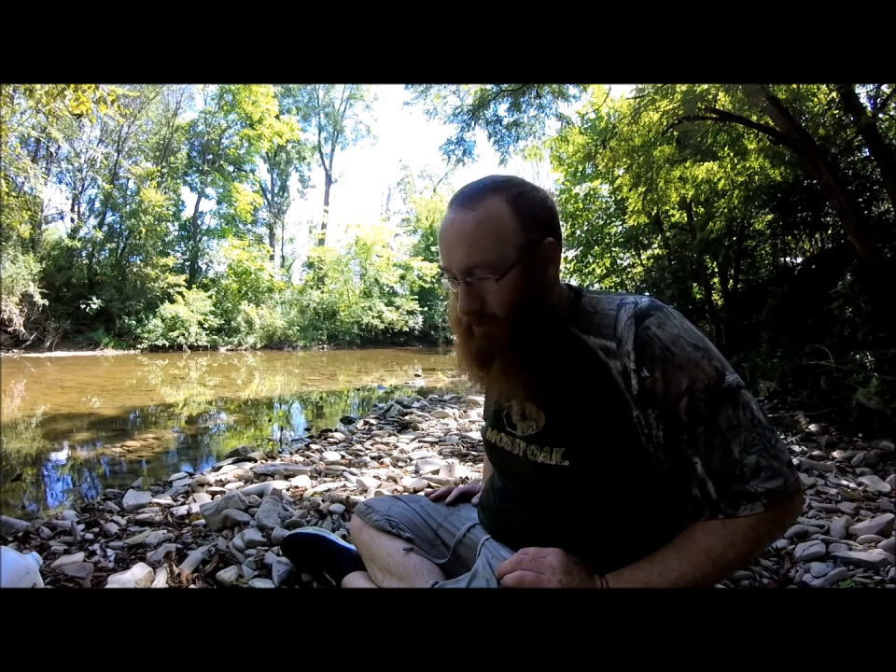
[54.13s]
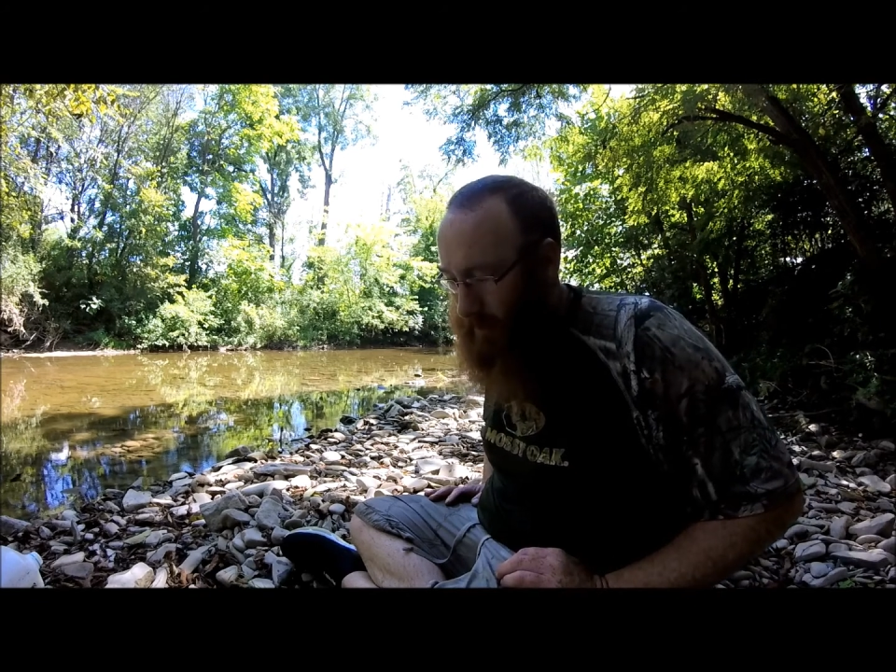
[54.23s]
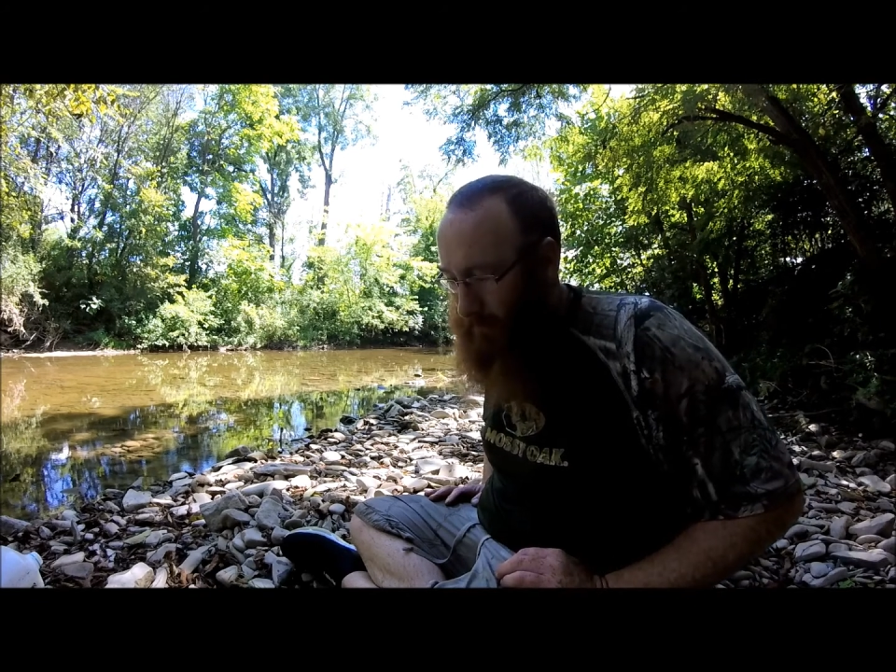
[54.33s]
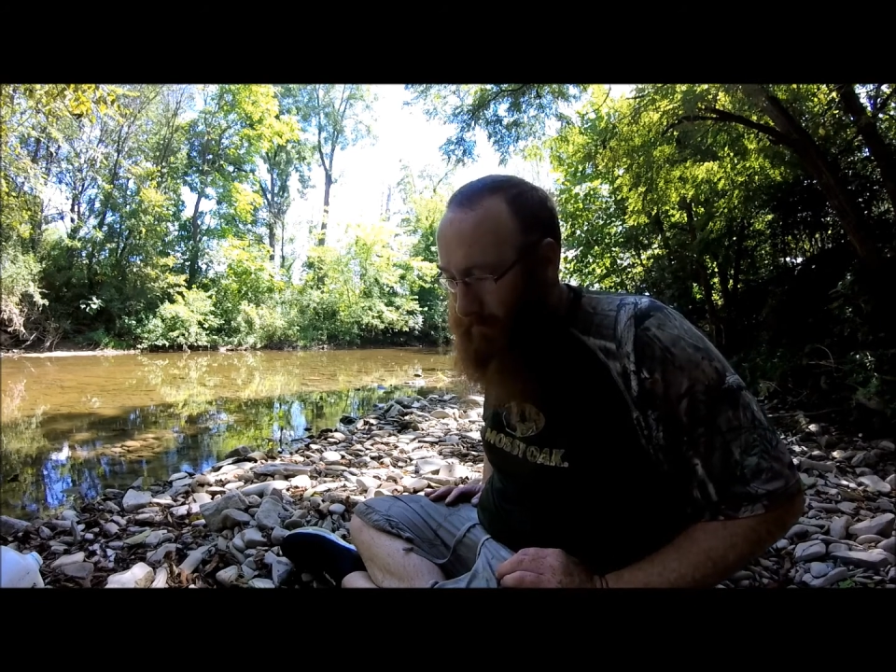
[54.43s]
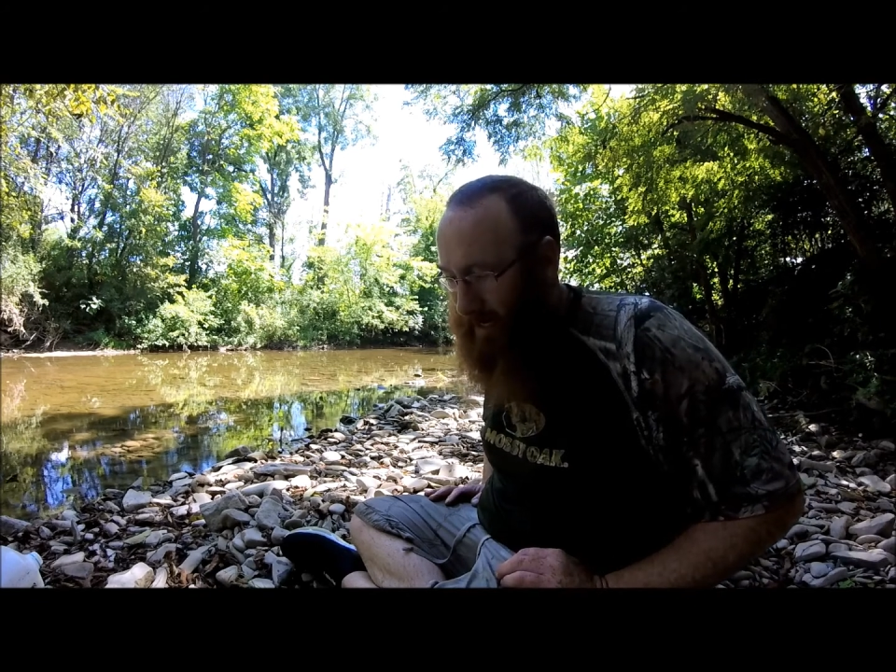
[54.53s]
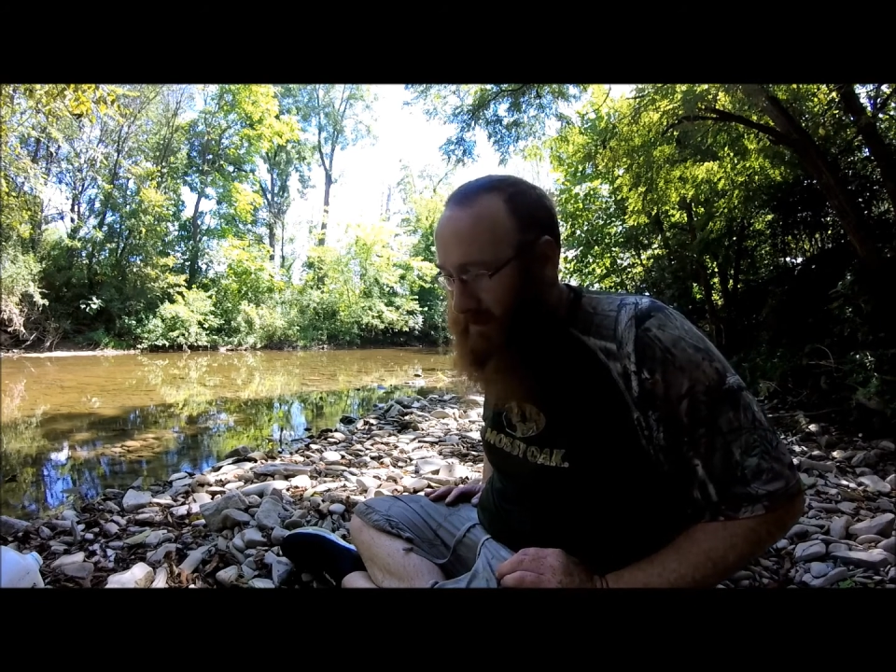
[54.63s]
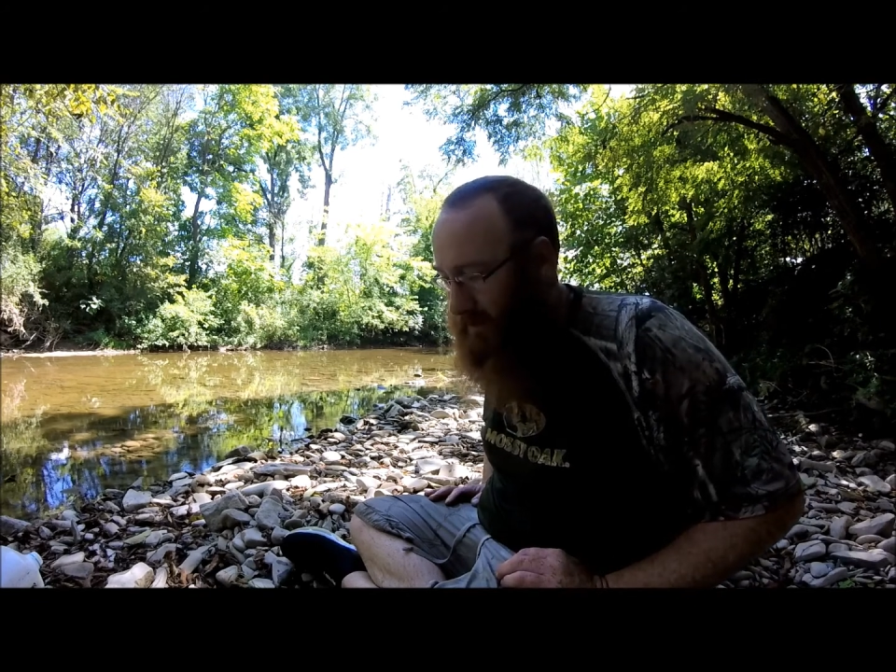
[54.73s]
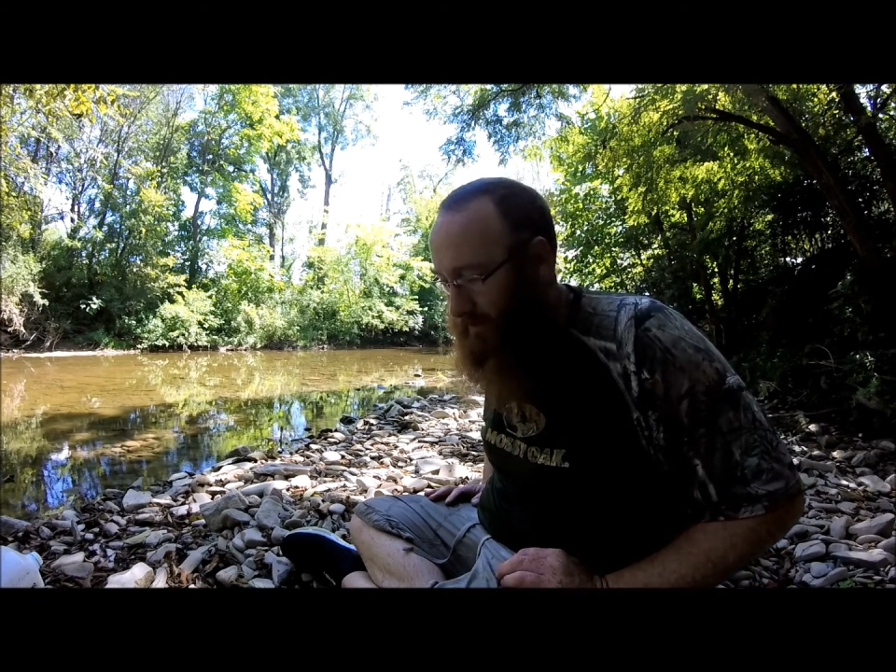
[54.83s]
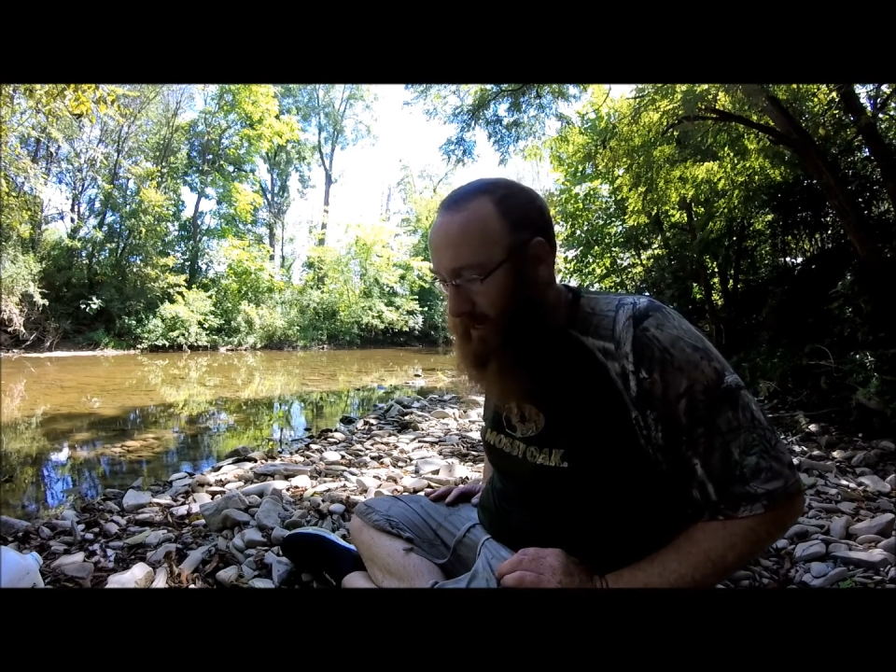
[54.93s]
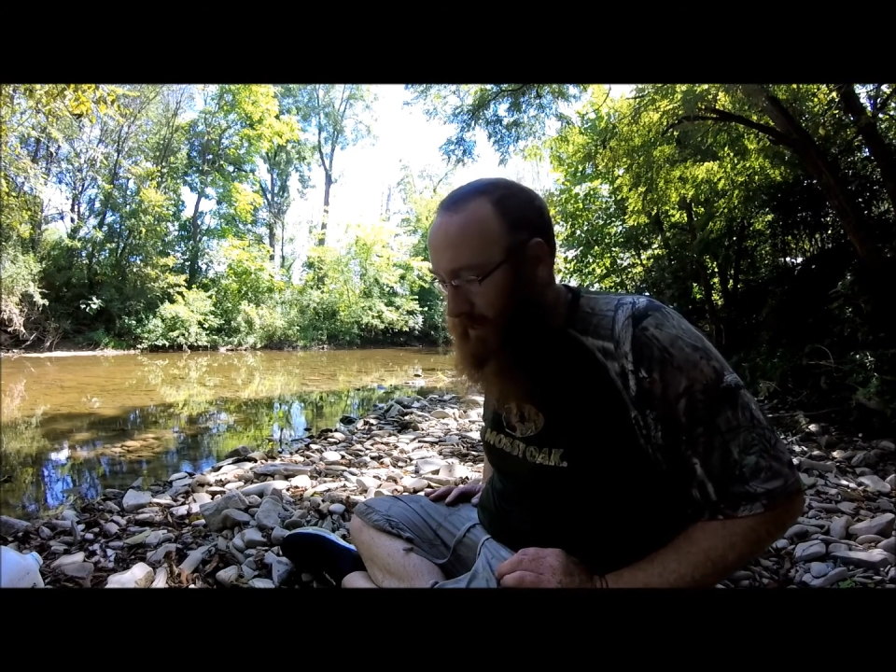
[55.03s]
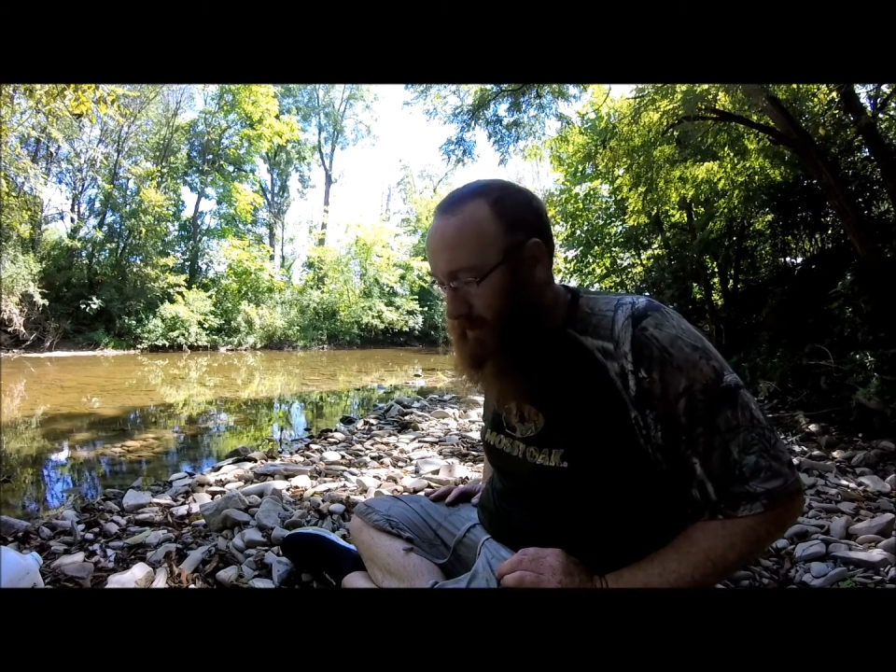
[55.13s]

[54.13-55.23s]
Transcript: amazing bait.